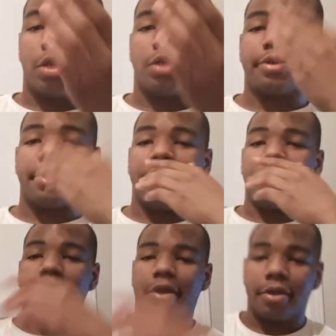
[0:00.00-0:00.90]
This right
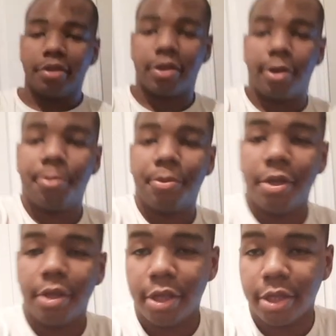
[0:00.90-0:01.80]
here is gonna be
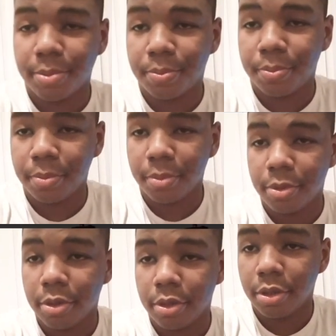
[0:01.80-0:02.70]
is
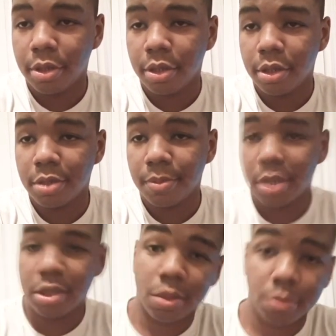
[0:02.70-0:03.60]
it's
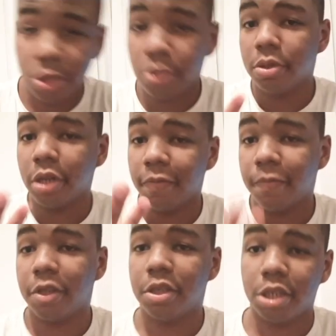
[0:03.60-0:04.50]
by some dude named
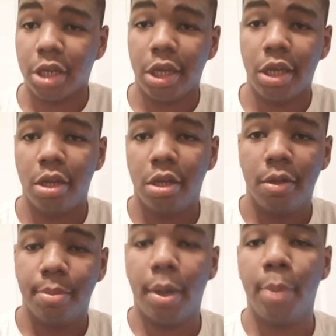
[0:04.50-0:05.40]
Vin Jay,
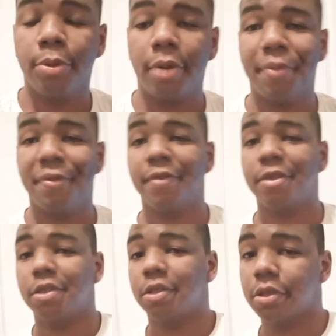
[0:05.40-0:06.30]
mumble rapper
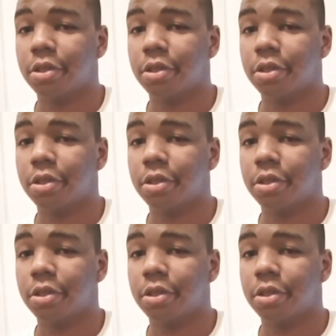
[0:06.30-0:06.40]
versus